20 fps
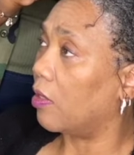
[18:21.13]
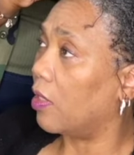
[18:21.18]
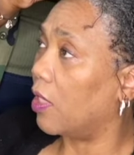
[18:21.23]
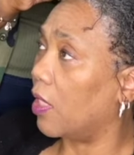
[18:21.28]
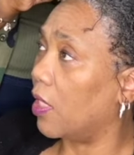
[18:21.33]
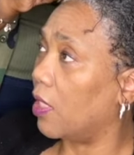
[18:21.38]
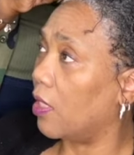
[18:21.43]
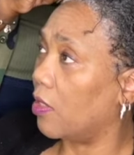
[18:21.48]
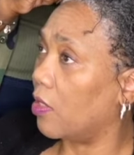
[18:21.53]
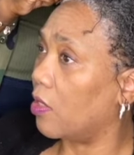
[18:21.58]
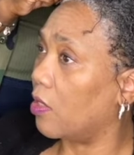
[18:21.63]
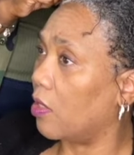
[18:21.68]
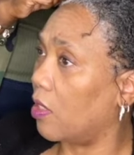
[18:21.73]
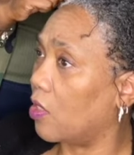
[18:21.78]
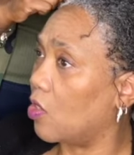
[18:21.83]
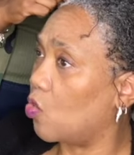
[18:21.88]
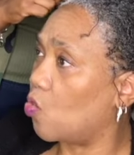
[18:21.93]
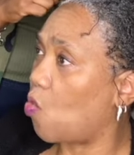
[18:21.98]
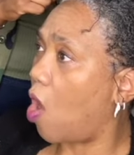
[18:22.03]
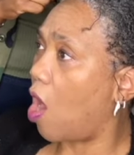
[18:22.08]
The
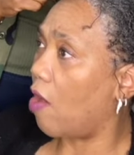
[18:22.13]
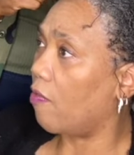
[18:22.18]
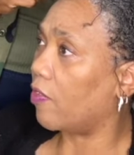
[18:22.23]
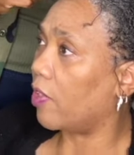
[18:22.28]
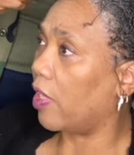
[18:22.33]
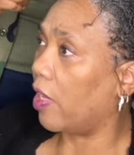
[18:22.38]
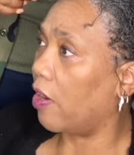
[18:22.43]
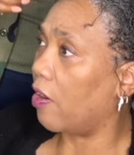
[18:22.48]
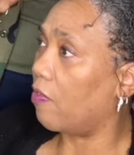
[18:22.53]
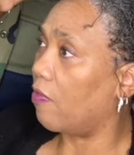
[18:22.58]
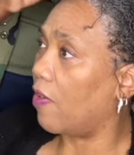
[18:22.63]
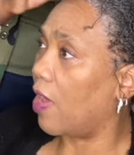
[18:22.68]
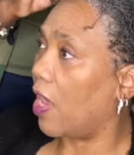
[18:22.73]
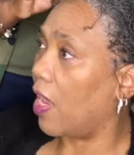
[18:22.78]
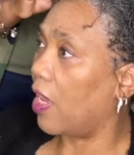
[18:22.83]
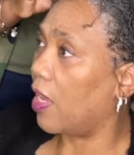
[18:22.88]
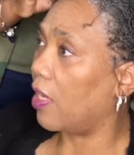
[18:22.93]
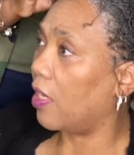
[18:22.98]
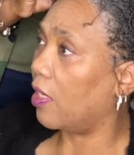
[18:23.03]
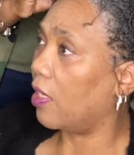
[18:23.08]
Suave
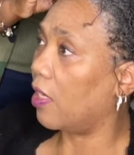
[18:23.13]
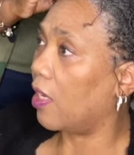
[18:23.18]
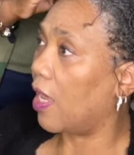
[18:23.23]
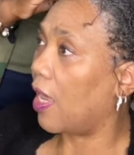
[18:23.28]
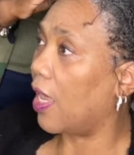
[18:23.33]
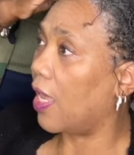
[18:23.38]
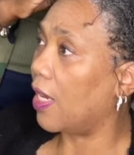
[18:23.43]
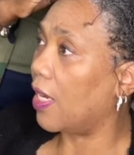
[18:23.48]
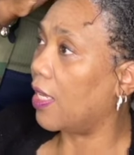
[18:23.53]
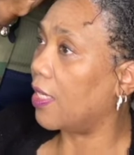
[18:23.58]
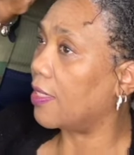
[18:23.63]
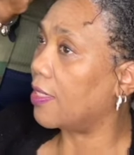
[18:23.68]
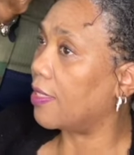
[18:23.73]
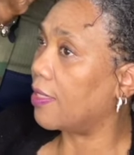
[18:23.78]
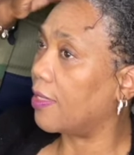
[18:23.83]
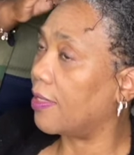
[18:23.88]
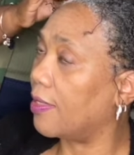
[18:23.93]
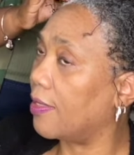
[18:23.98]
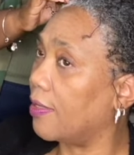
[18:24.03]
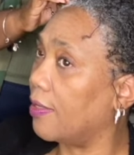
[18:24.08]
Clarifying. And
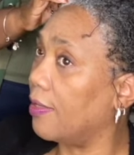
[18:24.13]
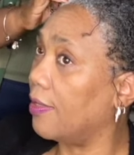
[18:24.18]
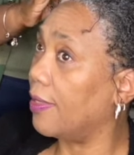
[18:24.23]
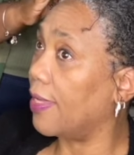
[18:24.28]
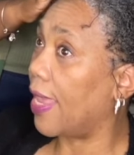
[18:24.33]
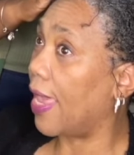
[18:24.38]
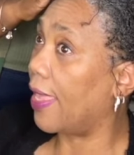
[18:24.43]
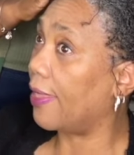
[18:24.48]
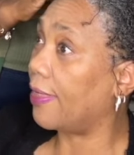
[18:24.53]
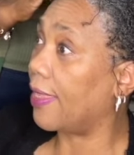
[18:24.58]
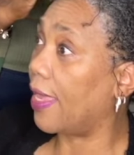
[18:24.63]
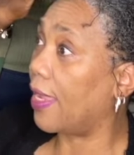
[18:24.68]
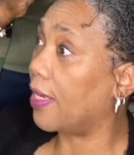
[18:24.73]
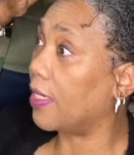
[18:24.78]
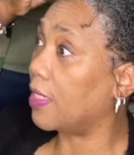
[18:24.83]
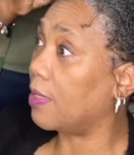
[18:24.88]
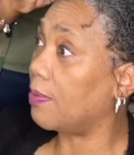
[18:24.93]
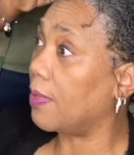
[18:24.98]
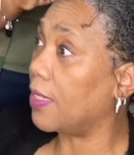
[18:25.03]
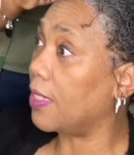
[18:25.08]
it's not that
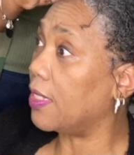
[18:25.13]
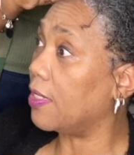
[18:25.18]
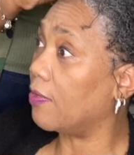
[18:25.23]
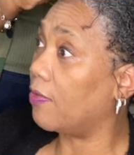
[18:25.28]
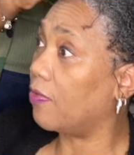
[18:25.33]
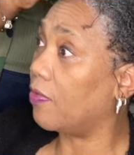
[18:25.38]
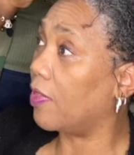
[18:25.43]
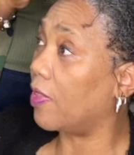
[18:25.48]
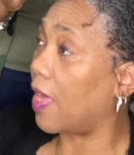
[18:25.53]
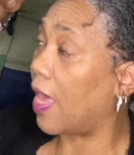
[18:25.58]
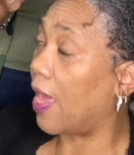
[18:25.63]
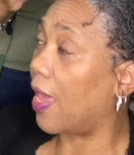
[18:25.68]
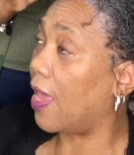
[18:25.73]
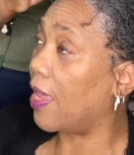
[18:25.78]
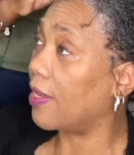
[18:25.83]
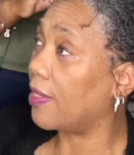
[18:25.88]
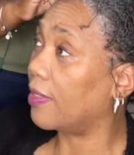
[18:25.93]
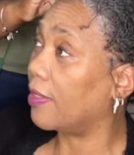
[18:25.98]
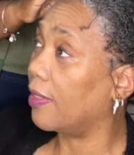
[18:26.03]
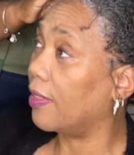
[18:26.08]
expensive for
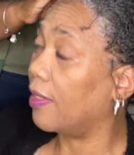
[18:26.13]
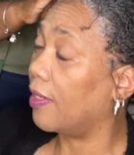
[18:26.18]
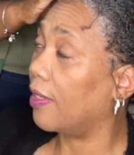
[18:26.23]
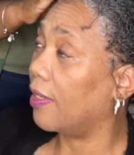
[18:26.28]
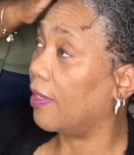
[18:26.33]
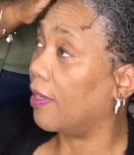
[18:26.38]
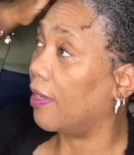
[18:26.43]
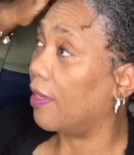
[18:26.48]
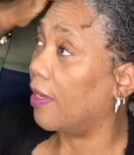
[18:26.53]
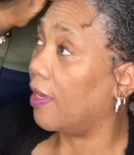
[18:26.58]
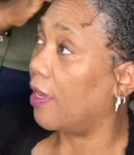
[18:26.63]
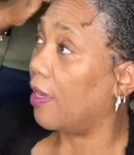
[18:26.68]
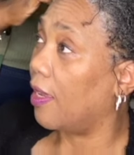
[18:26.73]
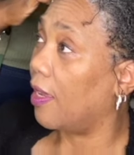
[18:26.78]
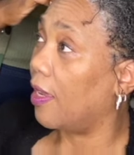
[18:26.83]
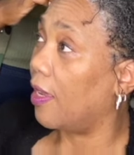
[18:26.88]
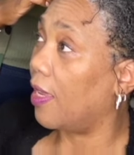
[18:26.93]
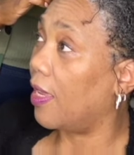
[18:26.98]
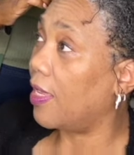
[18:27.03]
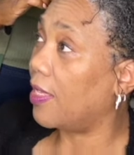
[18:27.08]
that.
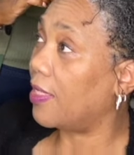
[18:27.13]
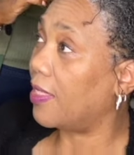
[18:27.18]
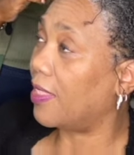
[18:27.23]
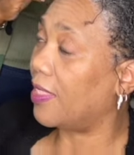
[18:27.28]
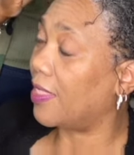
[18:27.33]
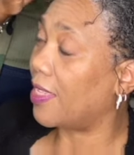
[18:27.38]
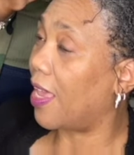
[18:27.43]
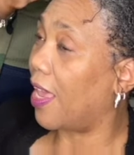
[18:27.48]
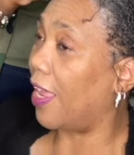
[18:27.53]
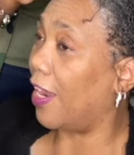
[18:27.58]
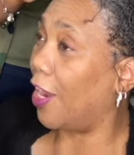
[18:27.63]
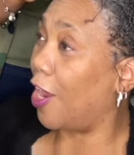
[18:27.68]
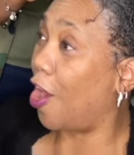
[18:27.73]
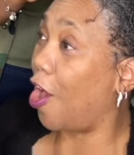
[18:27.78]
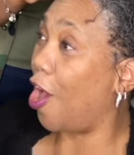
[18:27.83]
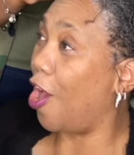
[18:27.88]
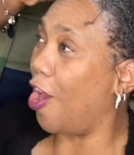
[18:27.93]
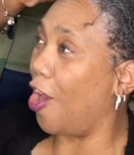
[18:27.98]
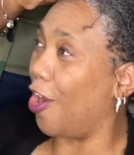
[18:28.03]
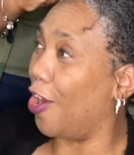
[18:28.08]
It's a
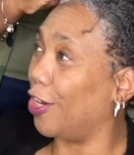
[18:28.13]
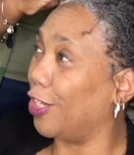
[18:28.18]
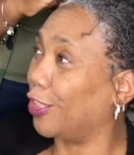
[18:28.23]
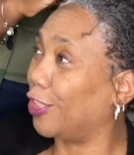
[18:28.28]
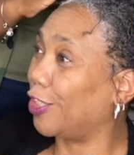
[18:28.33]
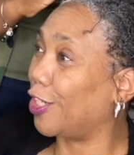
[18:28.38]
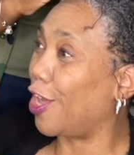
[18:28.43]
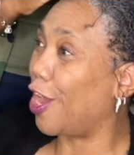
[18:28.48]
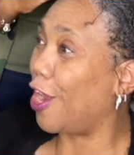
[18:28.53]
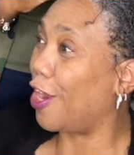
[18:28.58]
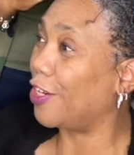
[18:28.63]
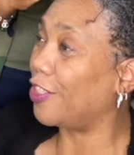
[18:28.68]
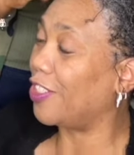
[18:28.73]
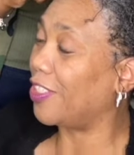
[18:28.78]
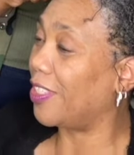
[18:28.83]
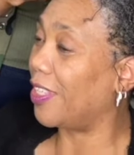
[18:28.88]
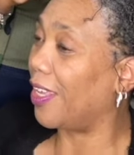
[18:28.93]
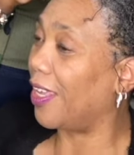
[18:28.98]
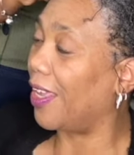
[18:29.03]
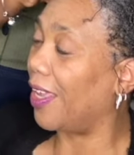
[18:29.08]
large
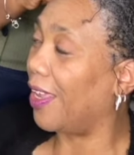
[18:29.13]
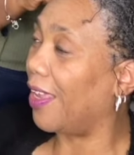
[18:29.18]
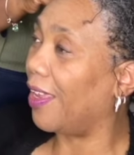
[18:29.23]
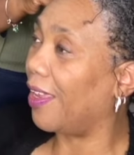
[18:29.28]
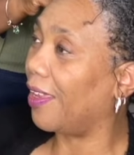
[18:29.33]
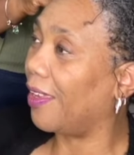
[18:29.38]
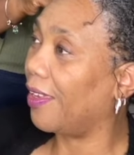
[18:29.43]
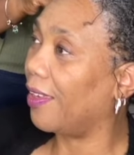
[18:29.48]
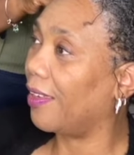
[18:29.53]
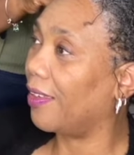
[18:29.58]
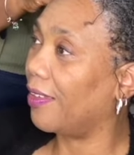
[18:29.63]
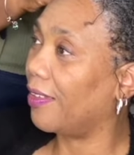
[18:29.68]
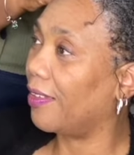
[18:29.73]
thing.